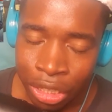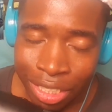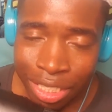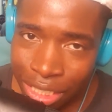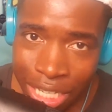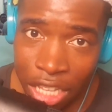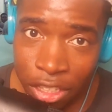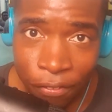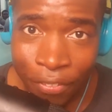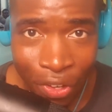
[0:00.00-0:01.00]
This is not
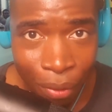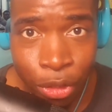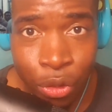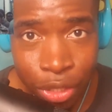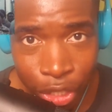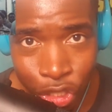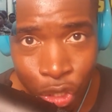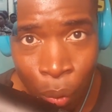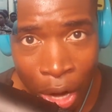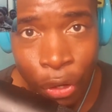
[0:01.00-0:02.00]
the film that you take
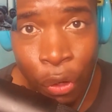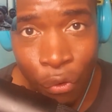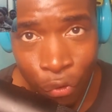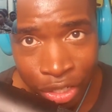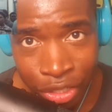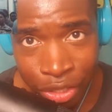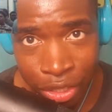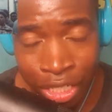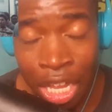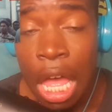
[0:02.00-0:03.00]
your white girlfriend to
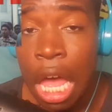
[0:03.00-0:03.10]
see